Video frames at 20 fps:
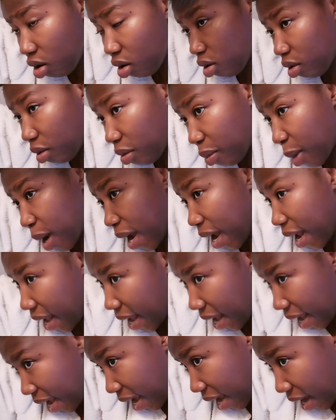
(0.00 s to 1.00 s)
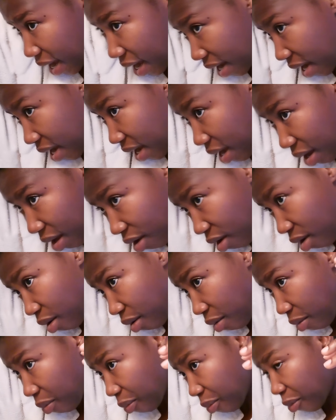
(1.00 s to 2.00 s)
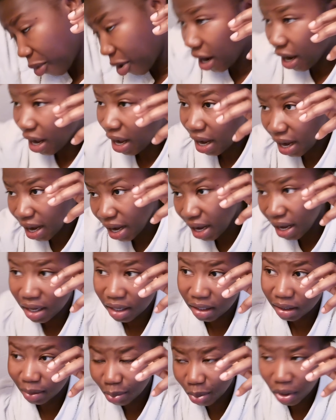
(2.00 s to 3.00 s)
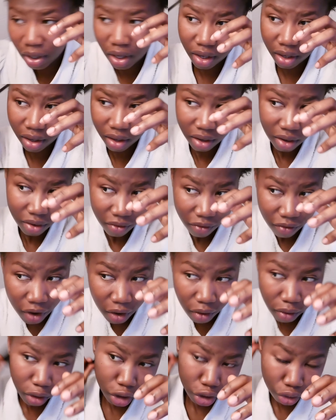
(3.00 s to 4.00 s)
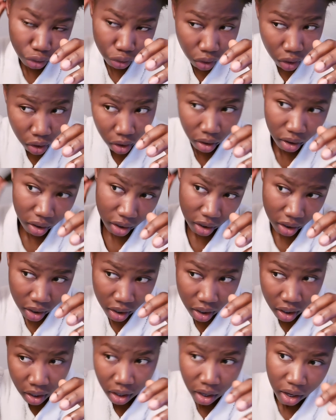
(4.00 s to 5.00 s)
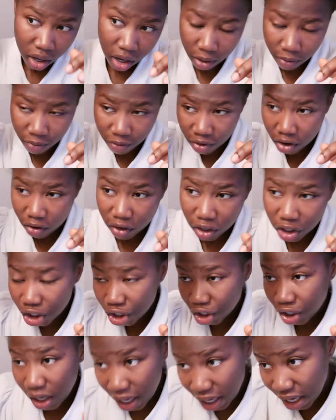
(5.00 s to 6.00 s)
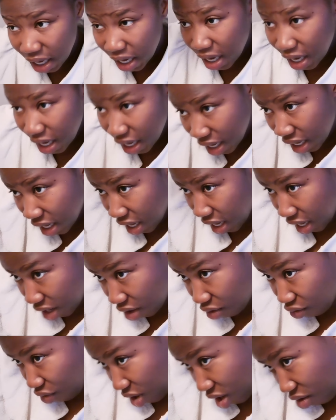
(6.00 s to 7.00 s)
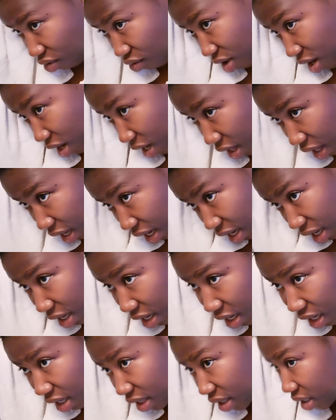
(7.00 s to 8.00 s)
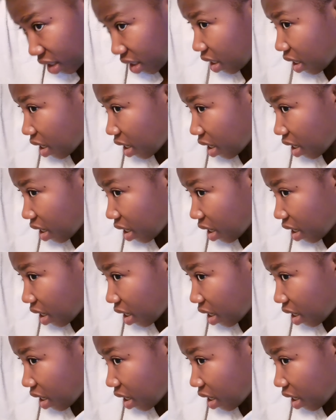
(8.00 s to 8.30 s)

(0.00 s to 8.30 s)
on my hair has been very strong and very shiny, and I really like it.